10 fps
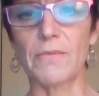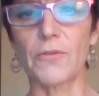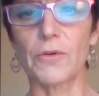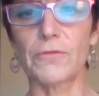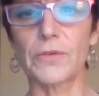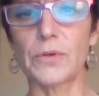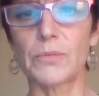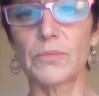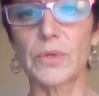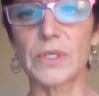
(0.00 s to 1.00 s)
for food
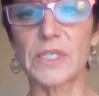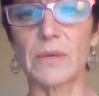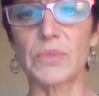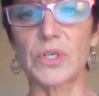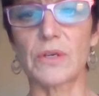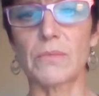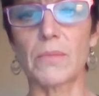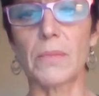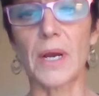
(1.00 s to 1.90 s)
consumption